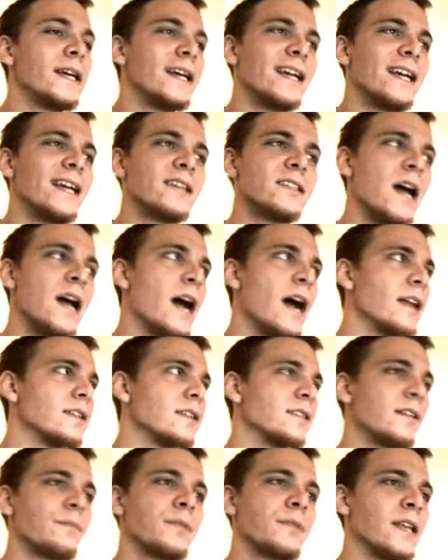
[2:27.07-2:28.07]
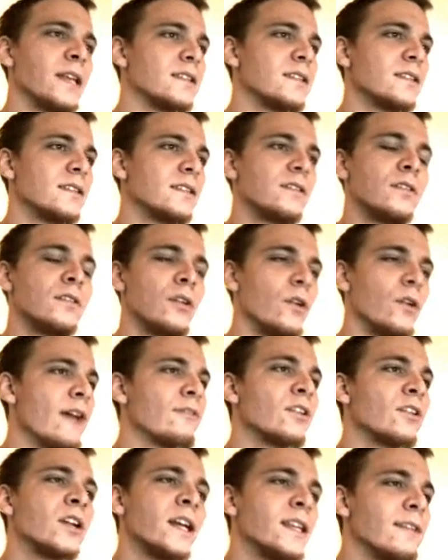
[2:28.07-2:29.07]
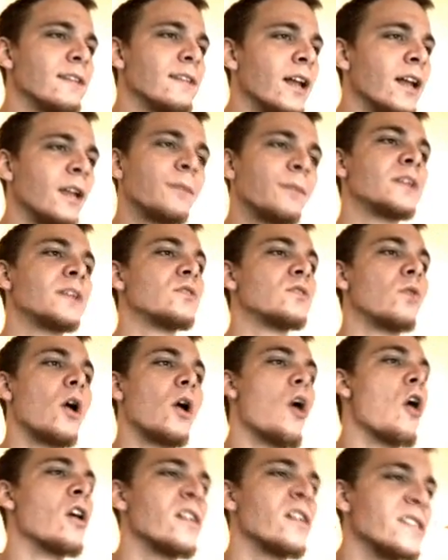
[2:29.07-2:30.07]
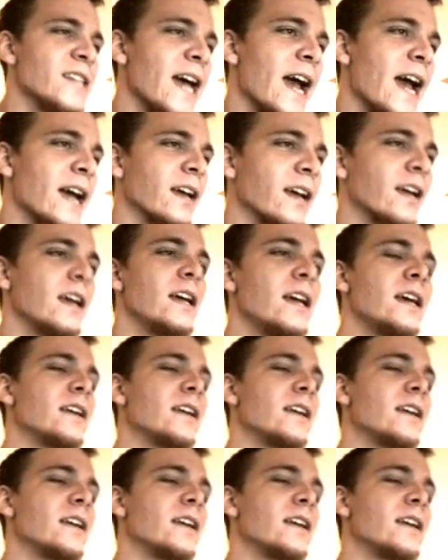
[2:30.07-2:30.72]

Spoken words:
It's not something that's ever going to develop into a heart attack.